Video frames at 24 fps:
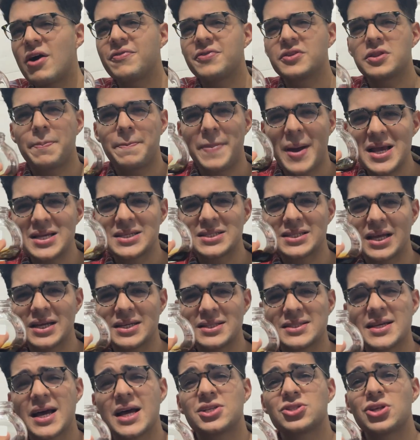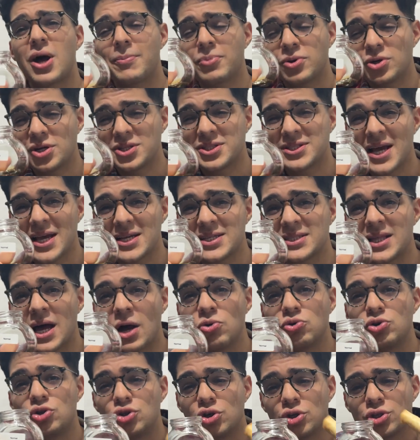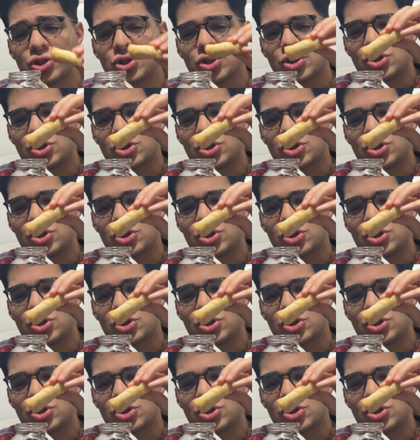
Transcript: for the baseline test, I'm going to test out just the